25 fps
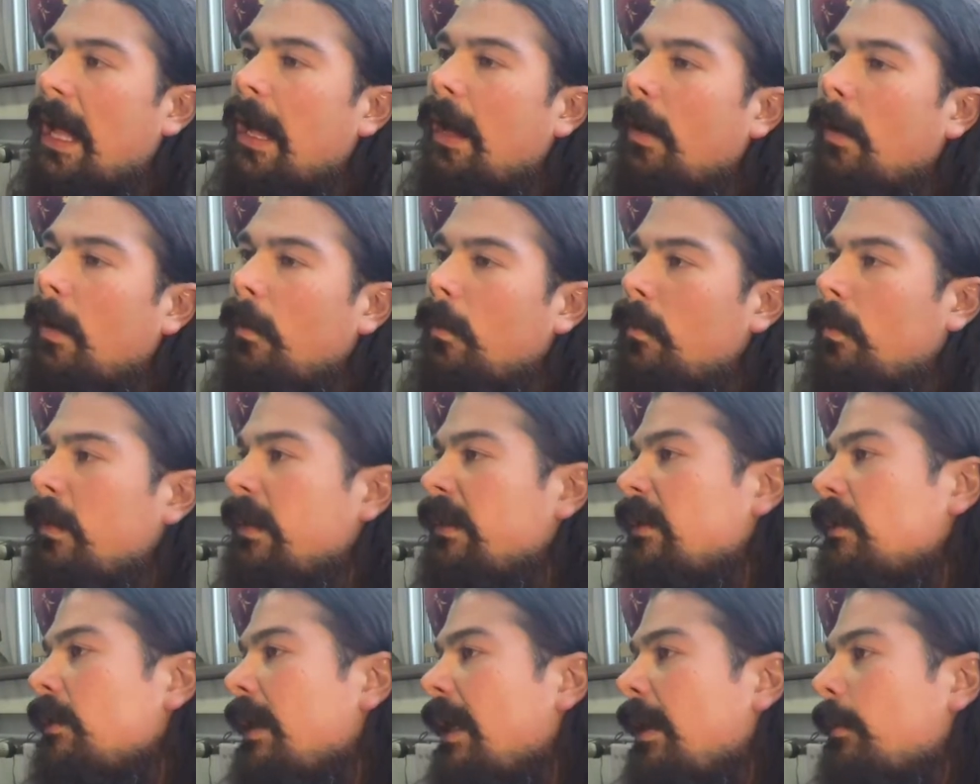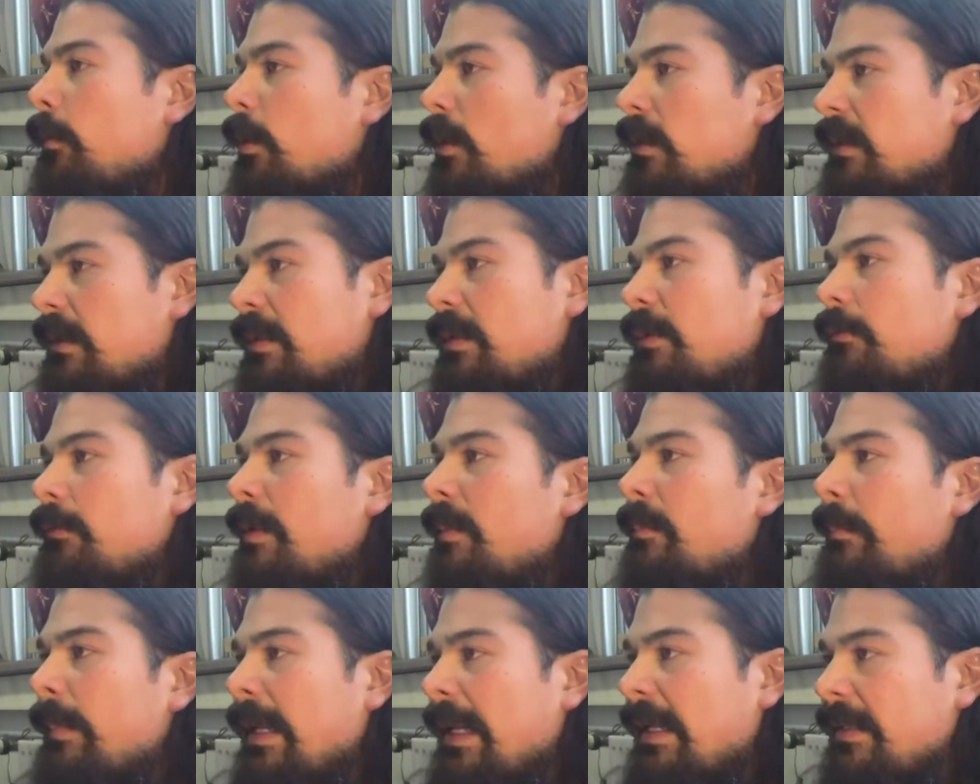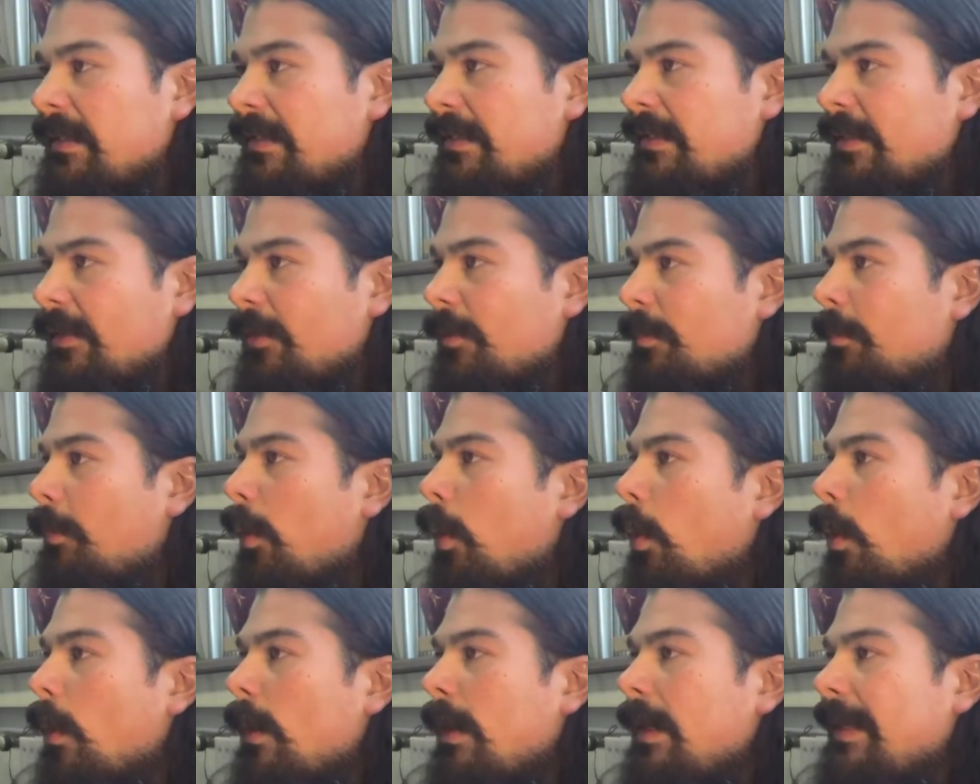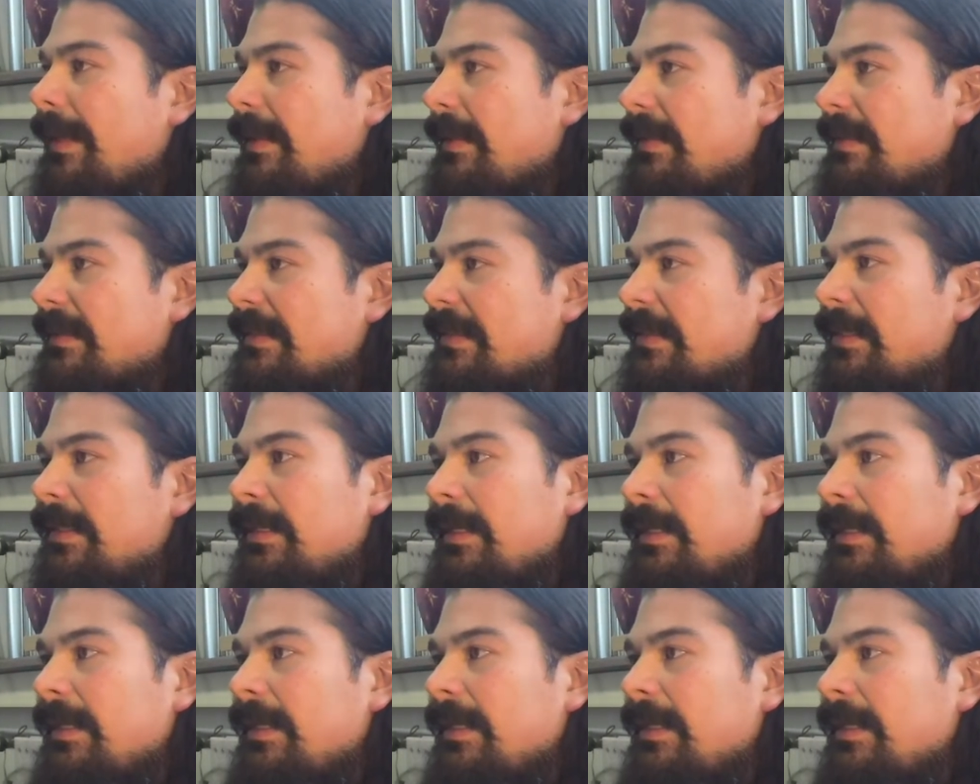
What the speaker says: how were you able to remain so poised